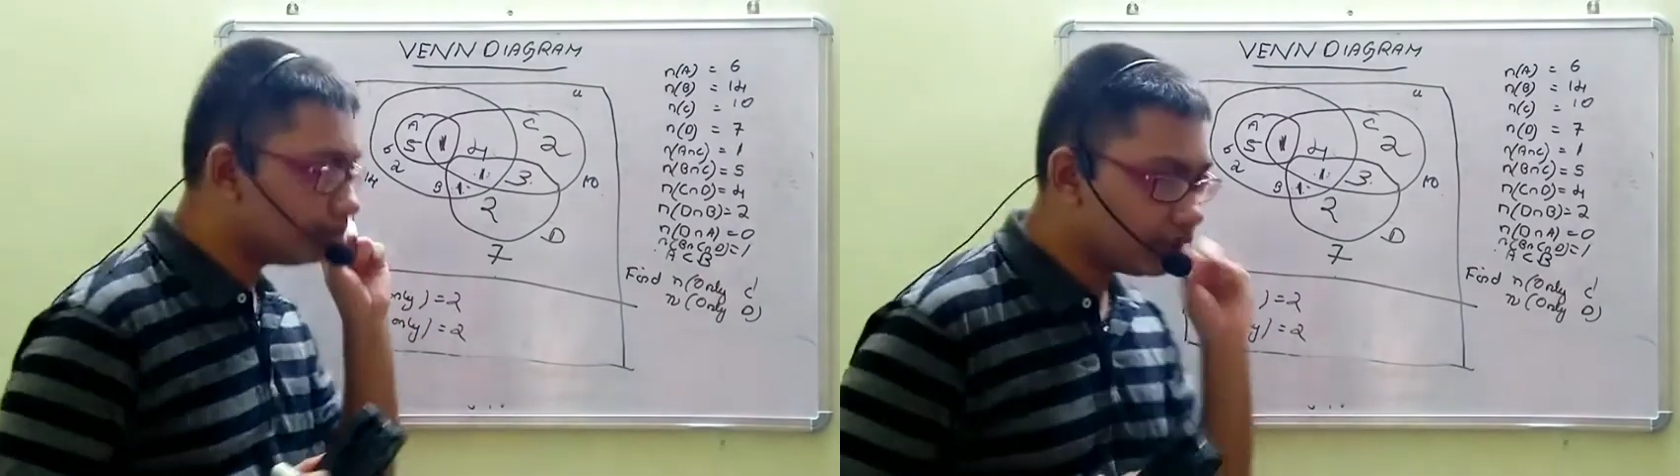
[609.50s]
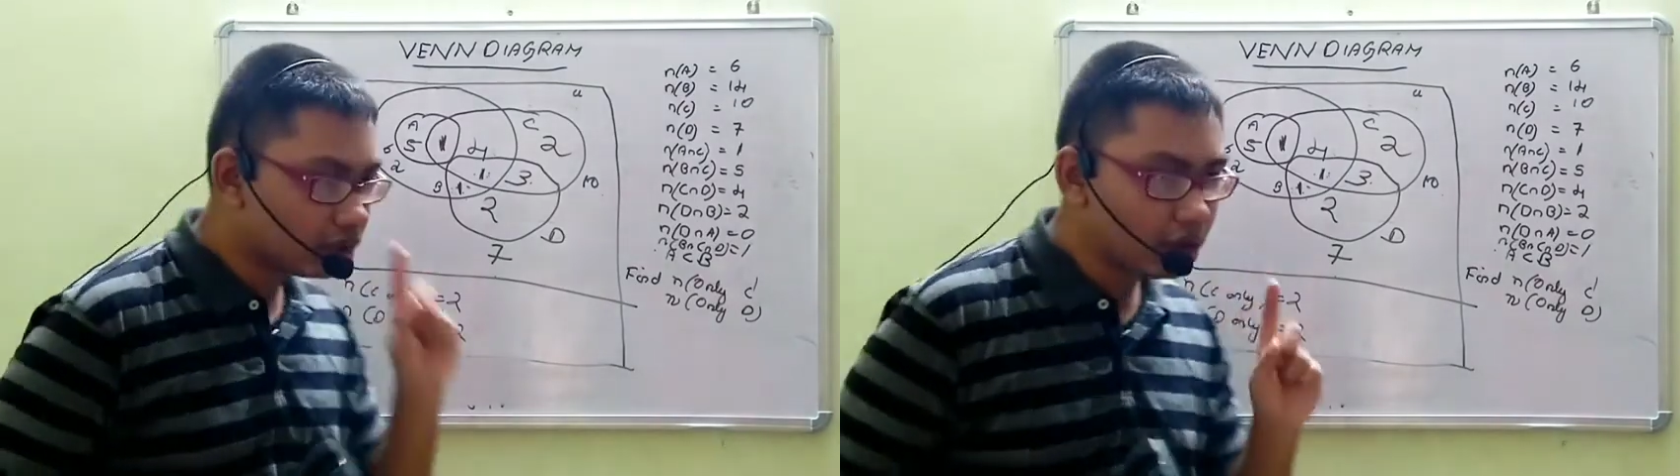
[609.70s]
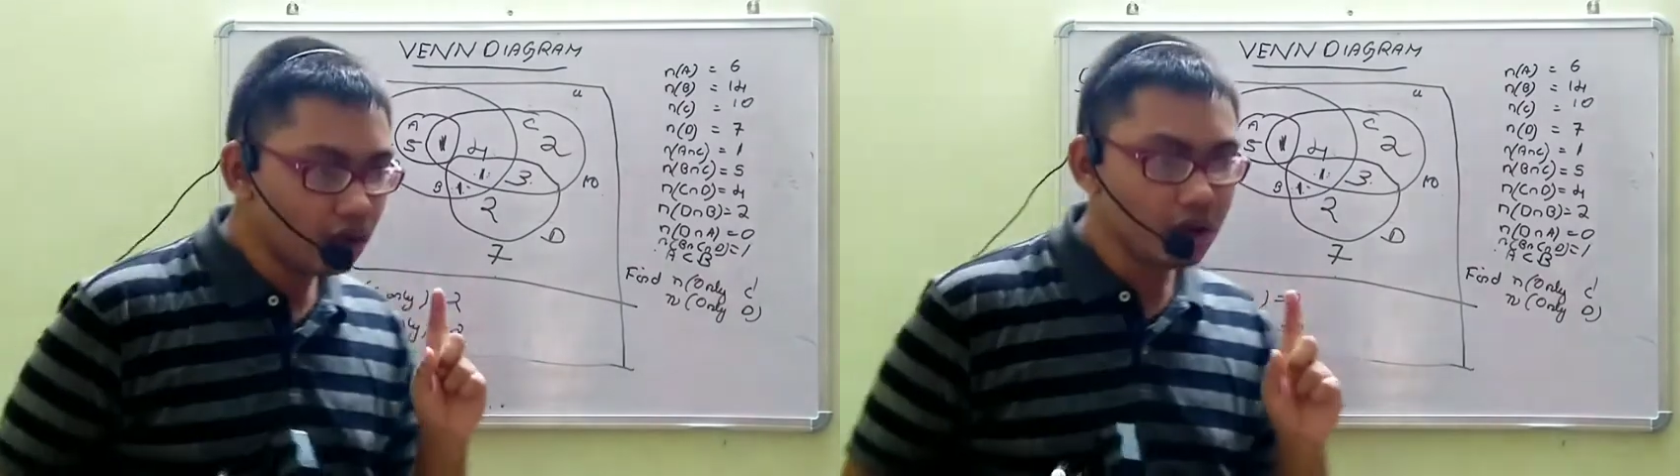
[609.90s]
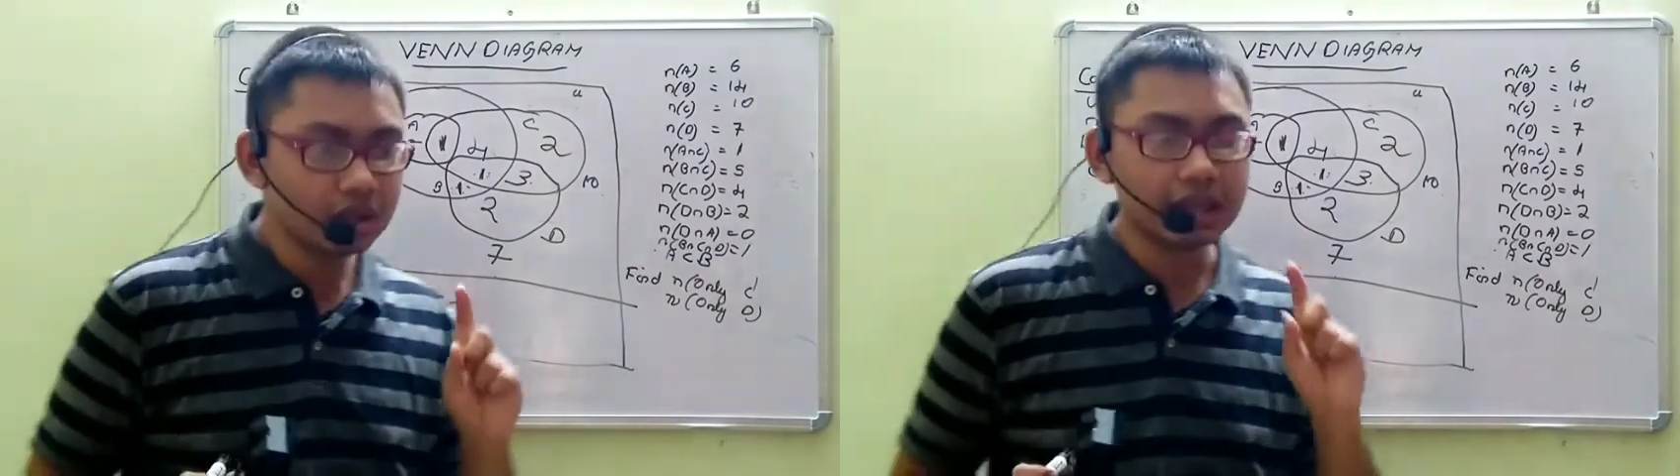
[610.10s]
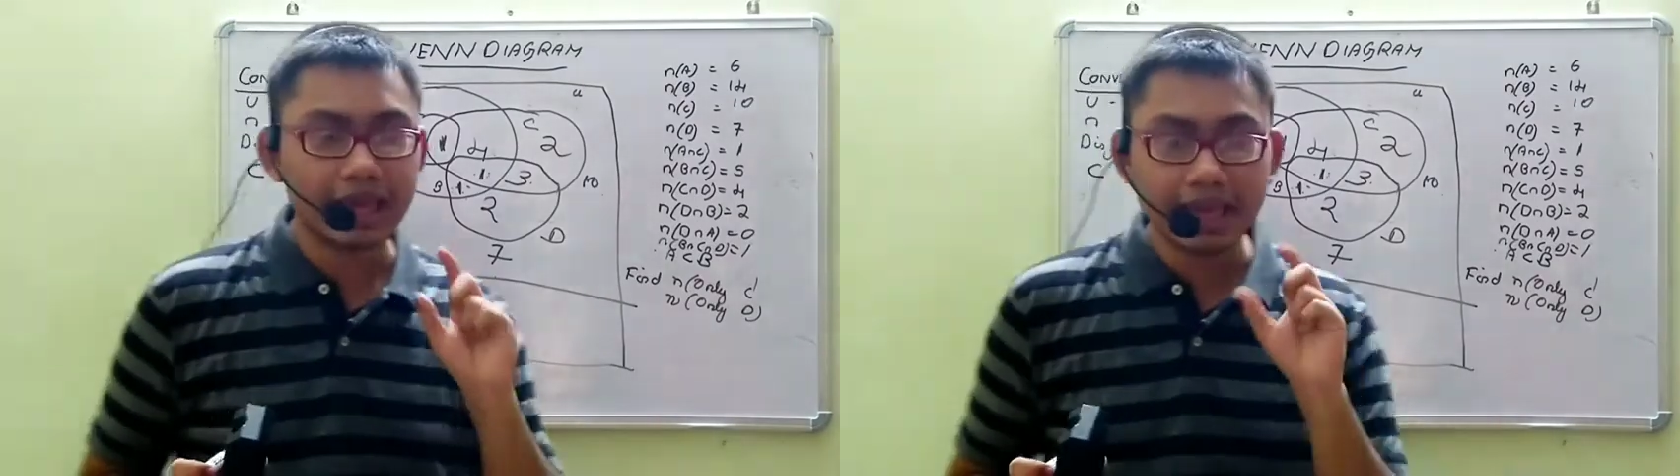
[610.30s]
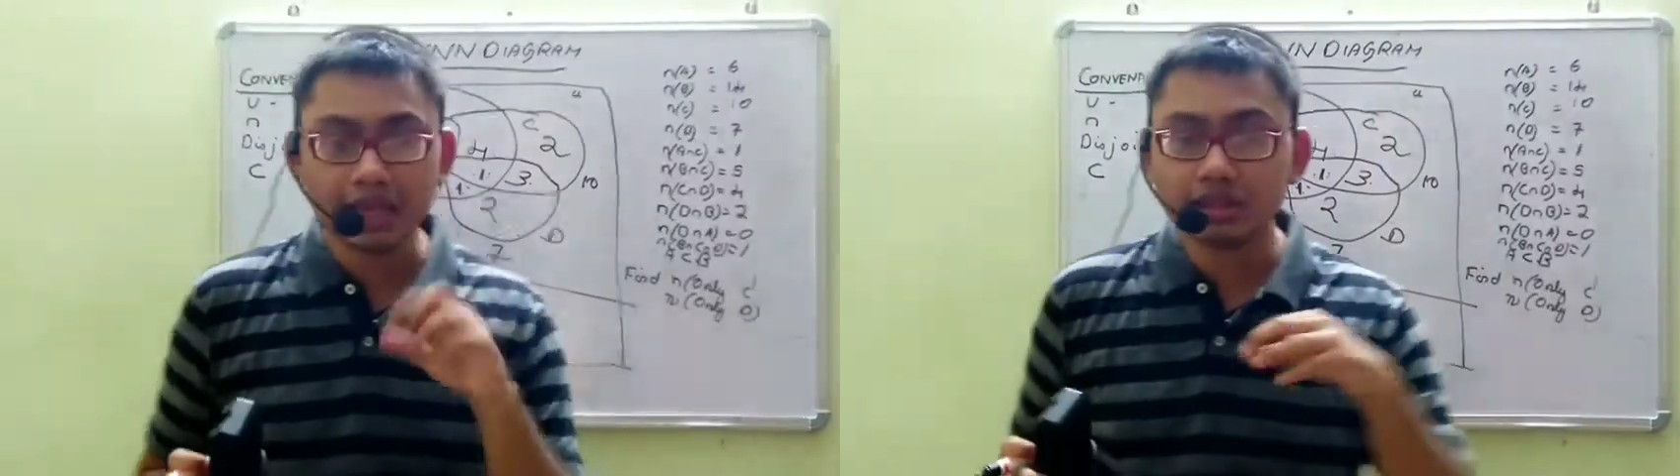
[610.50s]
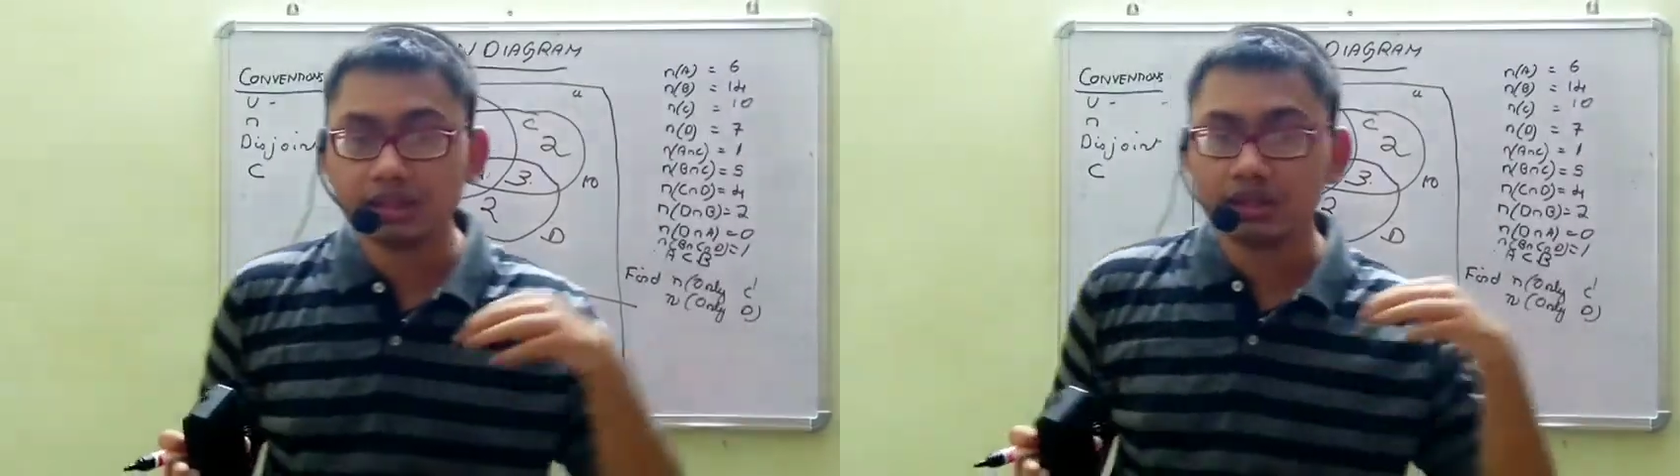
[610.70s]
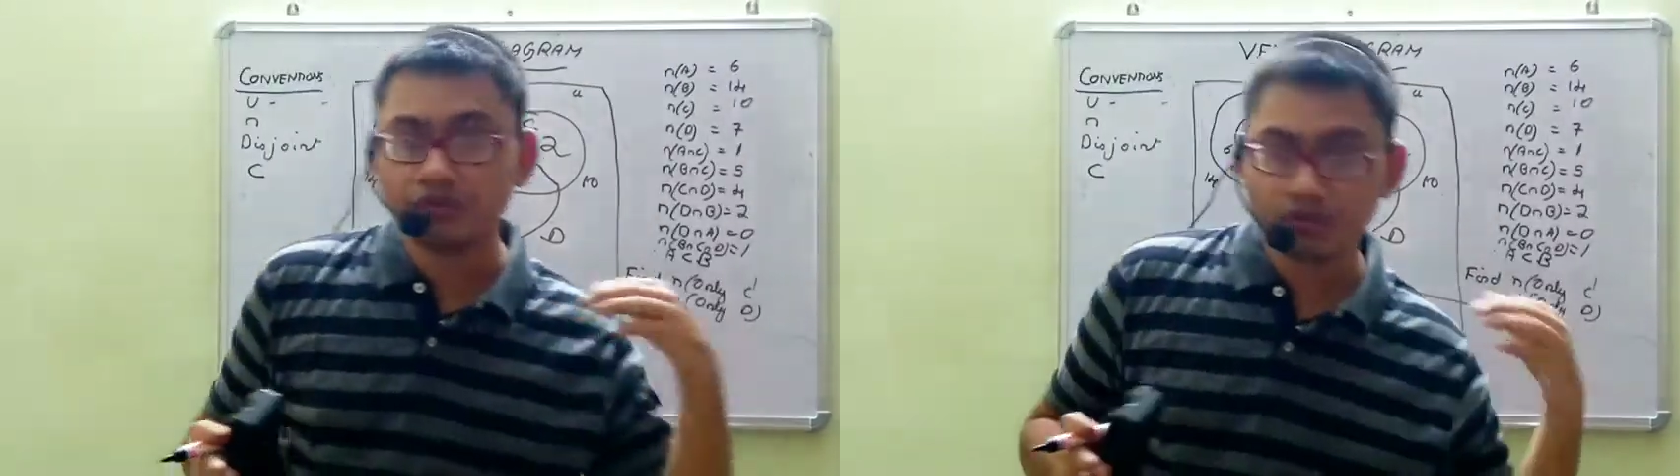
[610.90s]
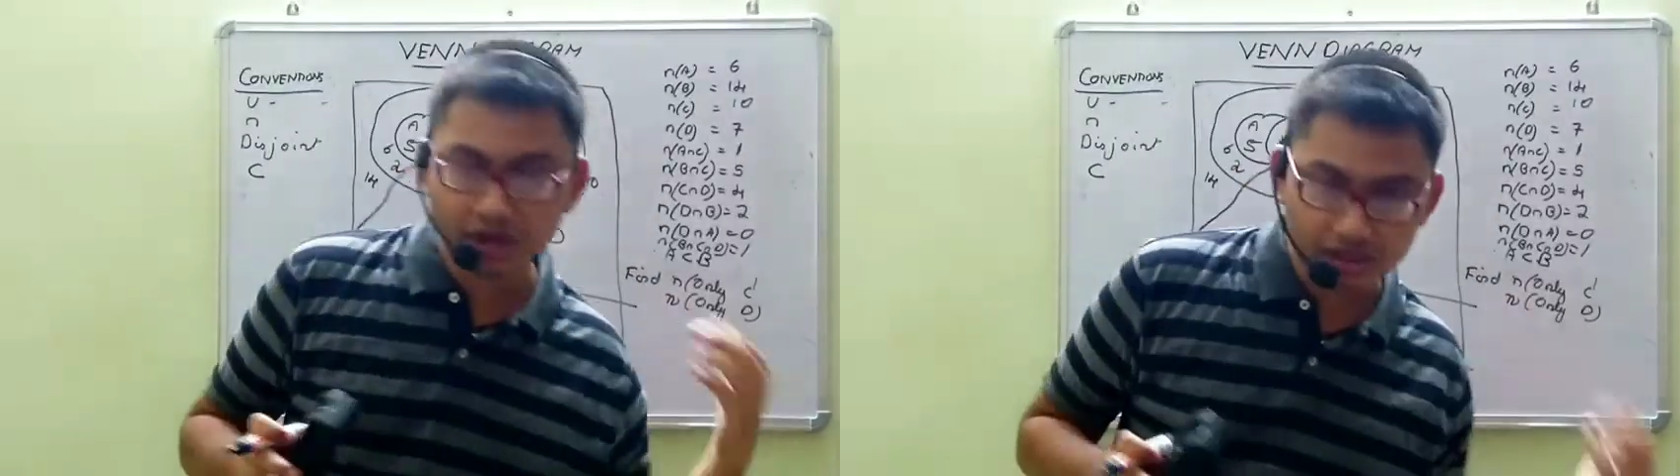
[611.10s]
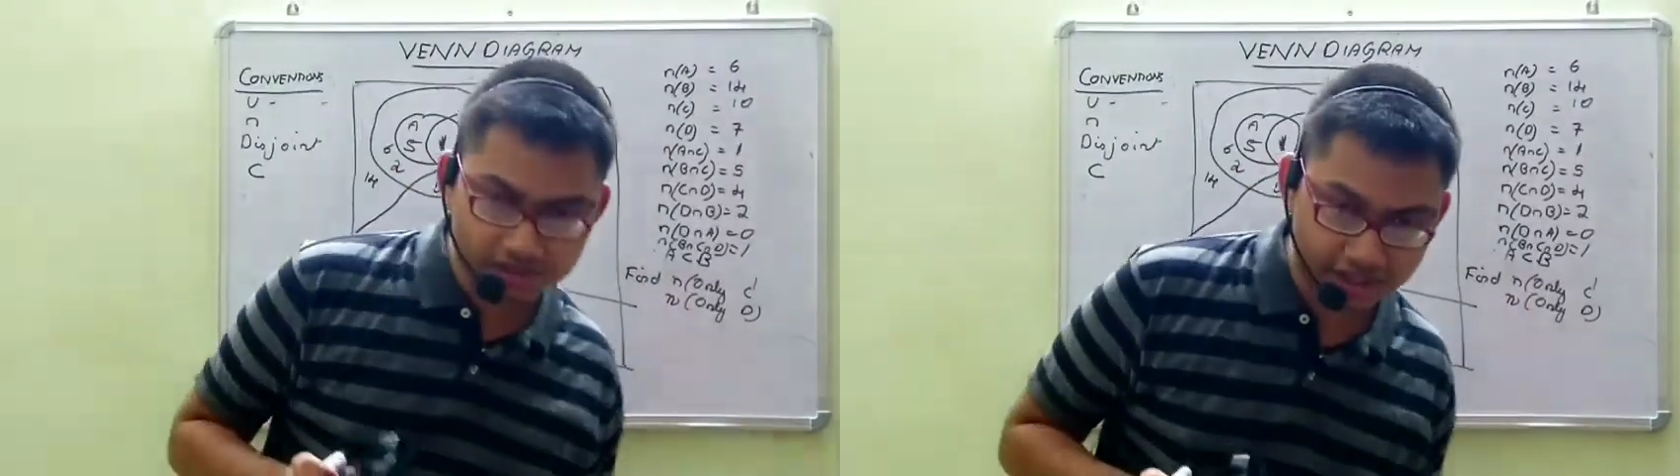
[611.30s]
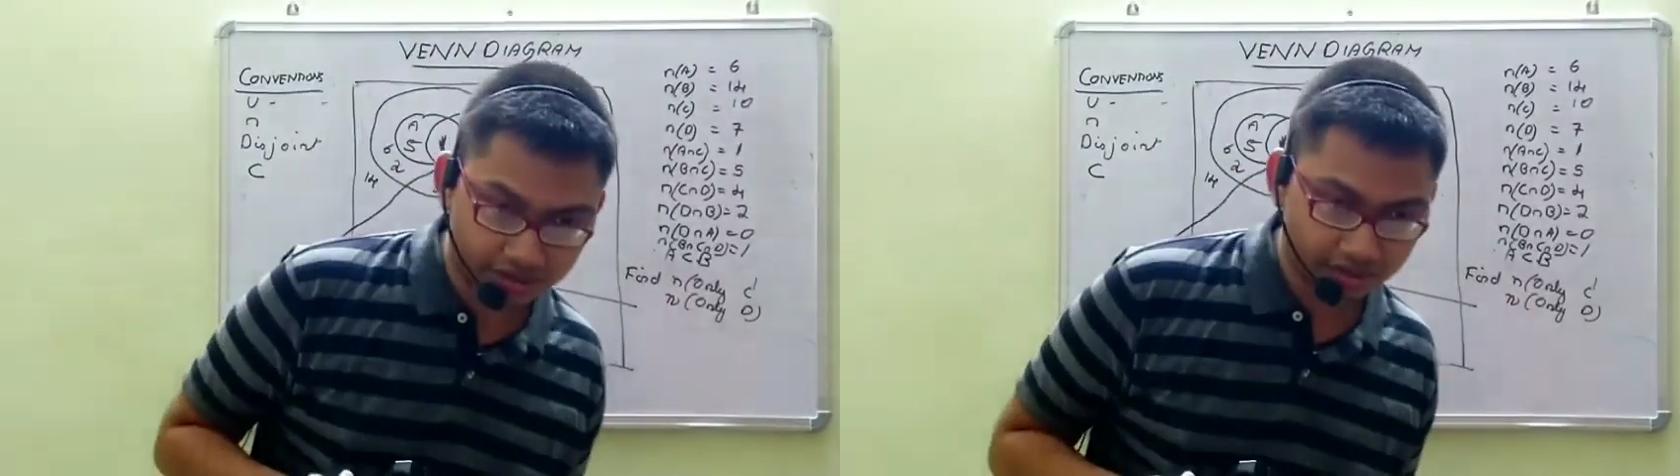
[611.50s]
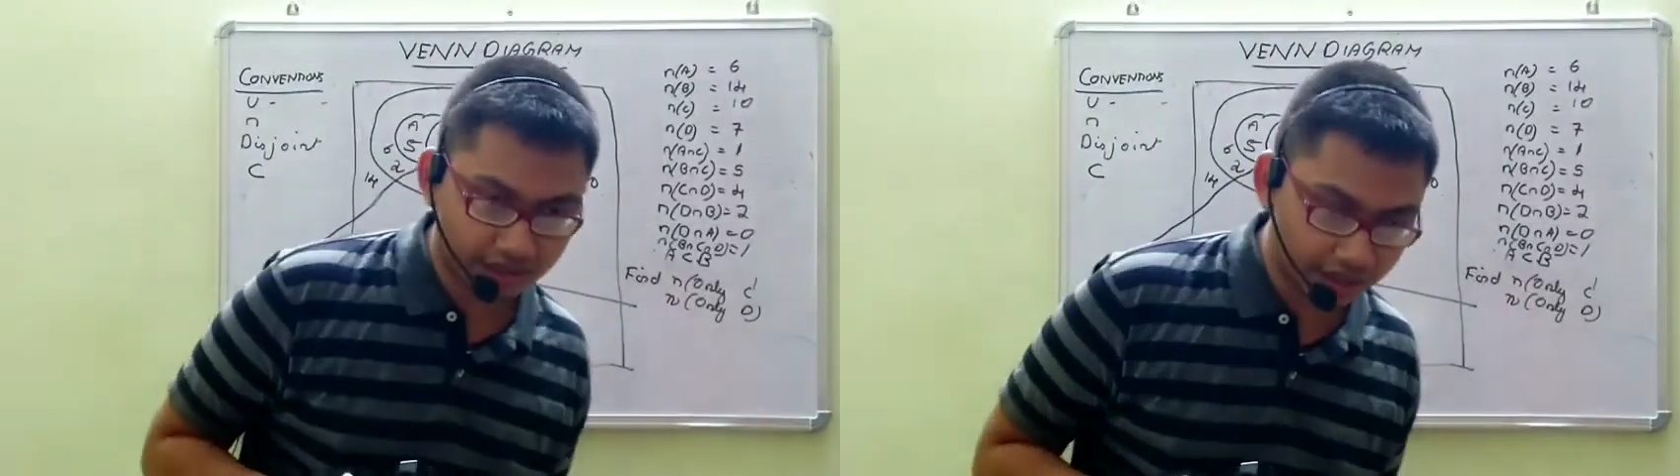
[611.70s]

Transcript: because A is a different set